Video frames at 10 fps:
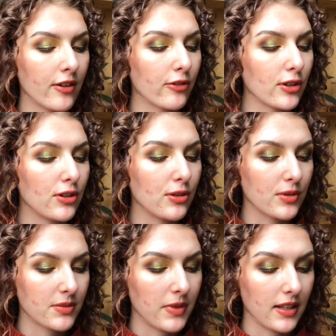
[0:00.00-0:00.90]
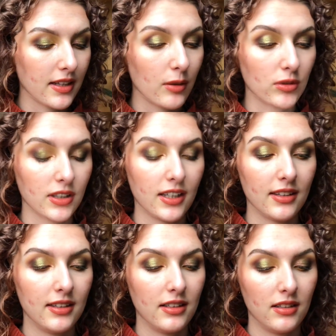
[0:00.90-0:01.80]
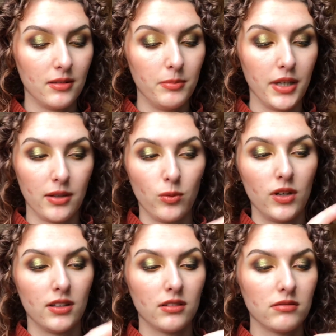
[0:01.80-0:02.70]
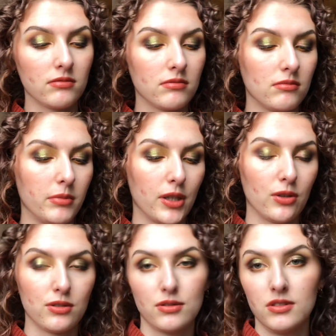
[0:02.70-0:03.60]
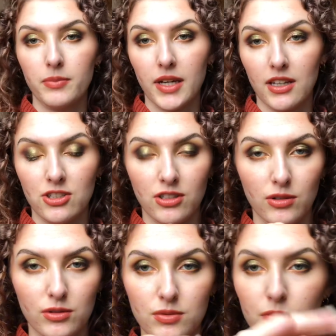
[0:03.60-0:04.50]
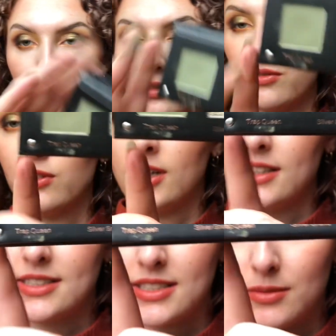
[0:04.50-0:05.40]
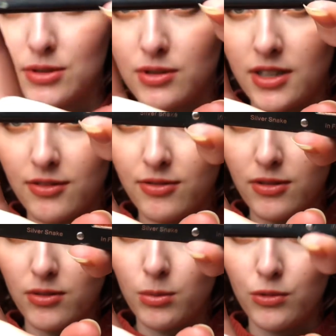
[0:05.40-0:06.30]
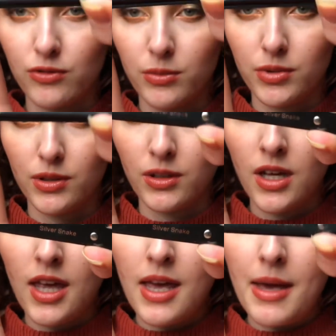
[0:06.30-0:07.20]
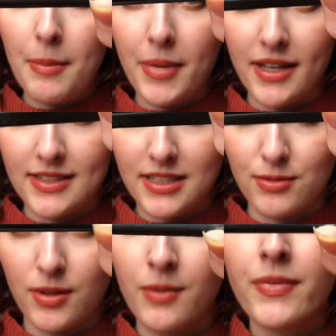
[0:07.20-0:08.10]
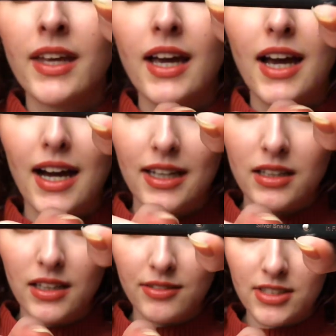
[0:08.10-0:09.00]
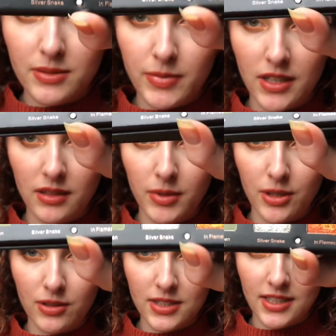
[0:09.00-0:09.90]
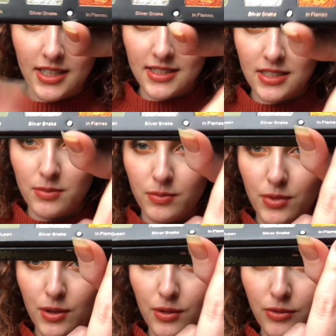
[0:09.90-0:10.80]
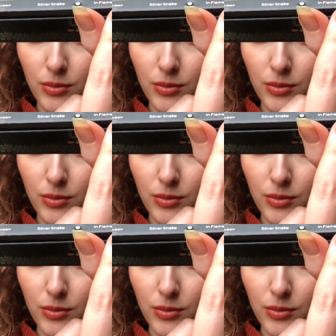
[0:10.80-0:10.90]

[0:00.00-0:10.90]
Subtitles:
For the newest palette, I want to get the big one because the packaging looks beautiful and it seems to have a removable bands as well. I love this palette because it has this beautiful